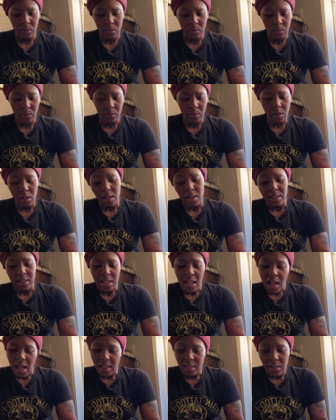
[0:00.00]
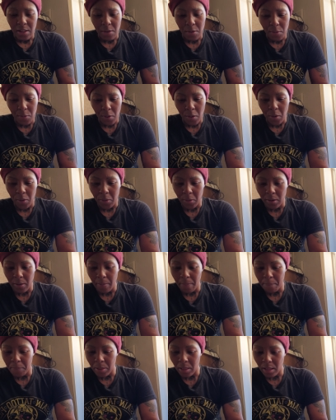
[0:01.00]
Travel
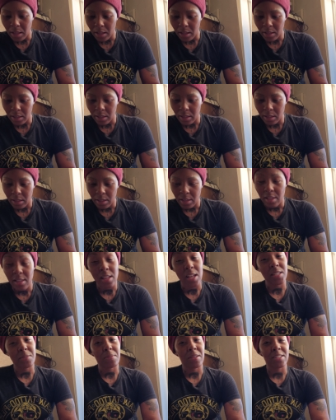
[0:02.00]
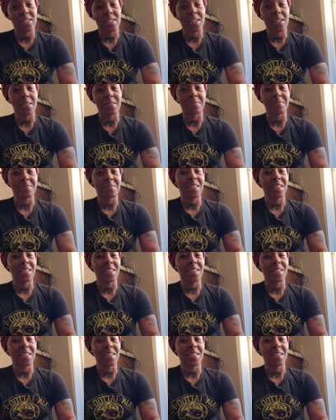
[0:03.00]
down That's my gym.